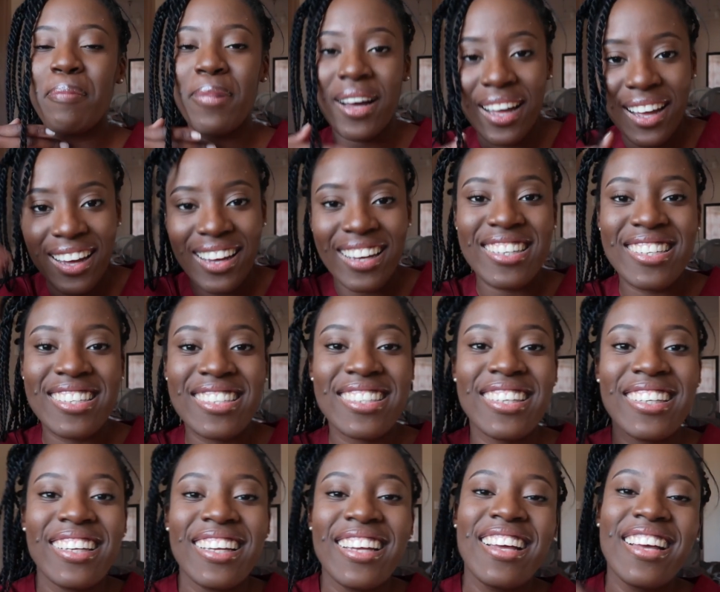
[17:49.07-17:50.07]
but
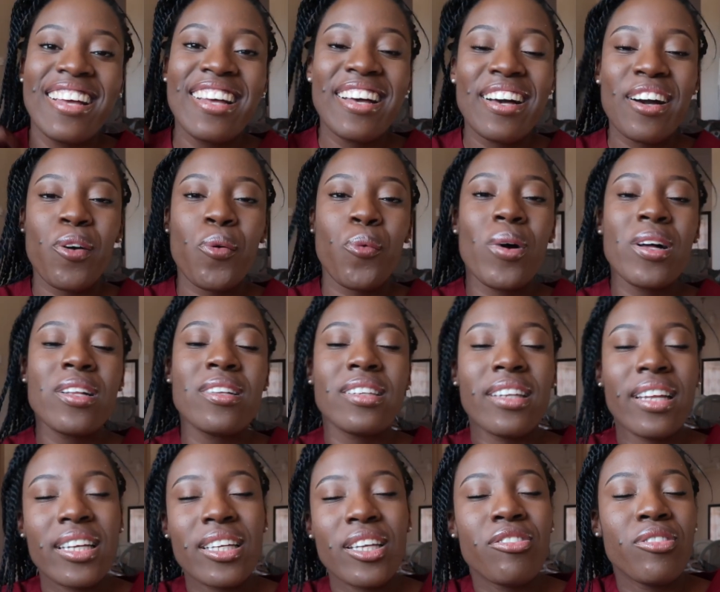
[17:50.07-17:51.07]

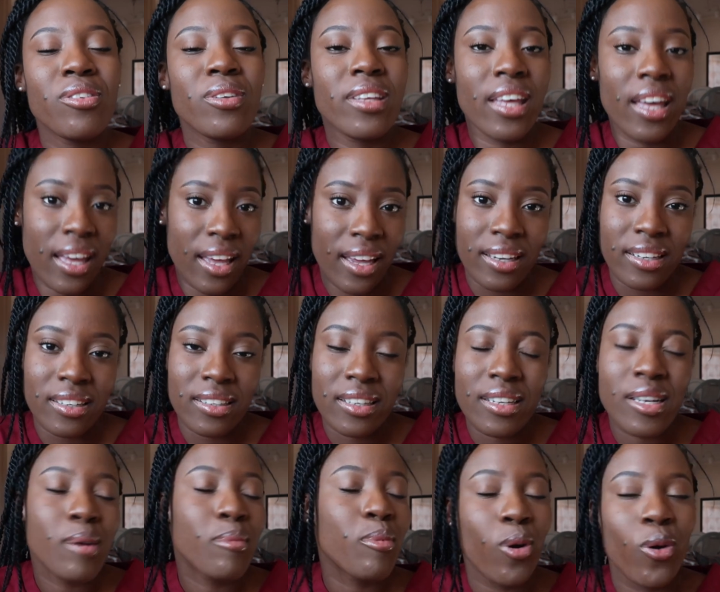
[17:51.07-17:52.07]
what like if you can
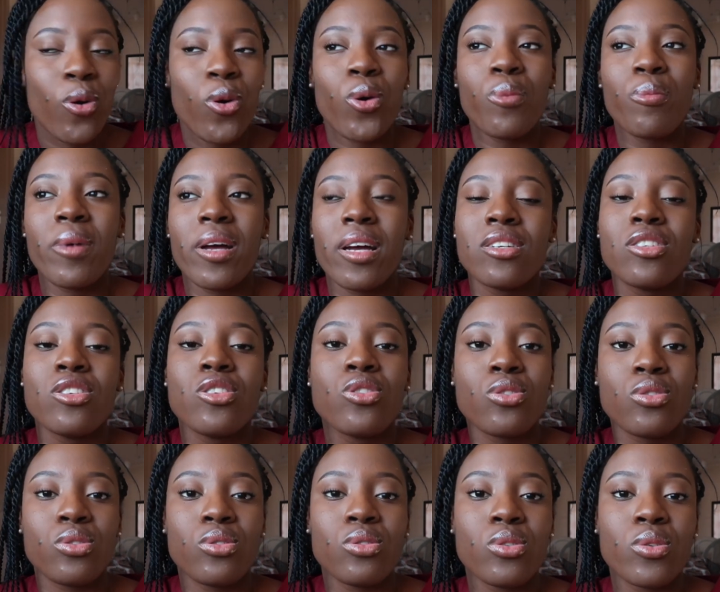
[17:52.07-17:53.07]
come home and
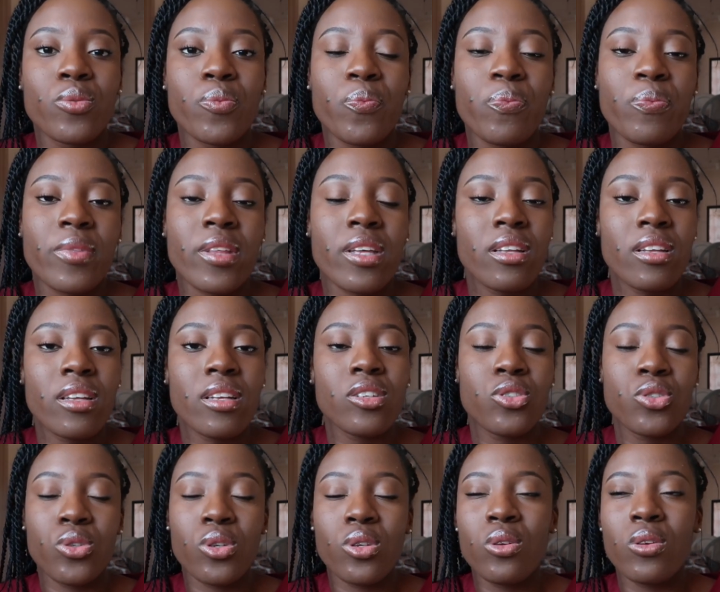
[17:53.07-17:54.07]
do
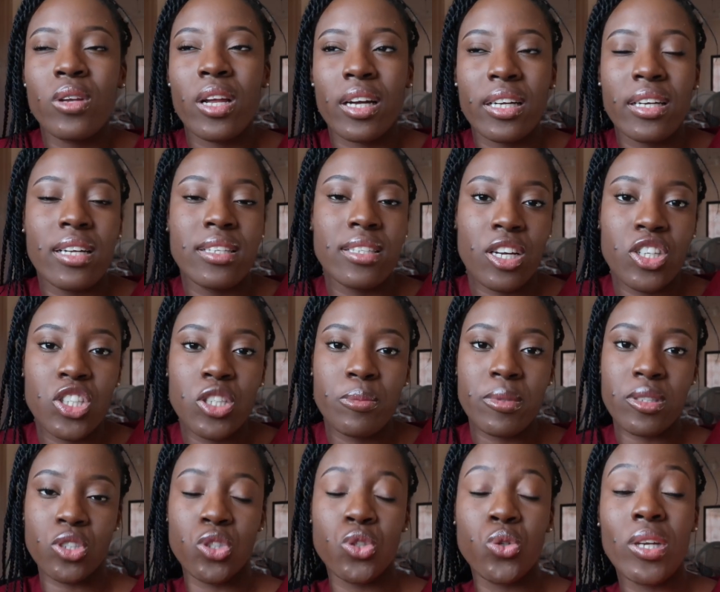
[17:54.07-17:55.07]
do like an
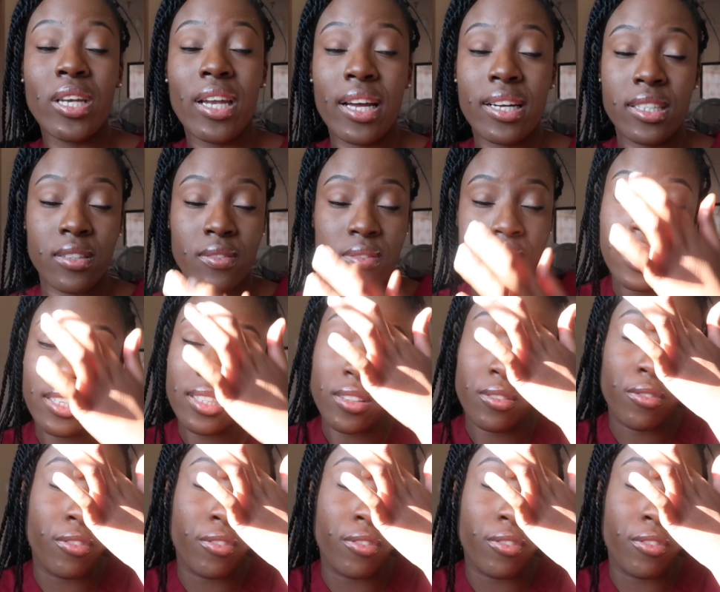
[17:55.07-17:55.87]
attachment do electives that's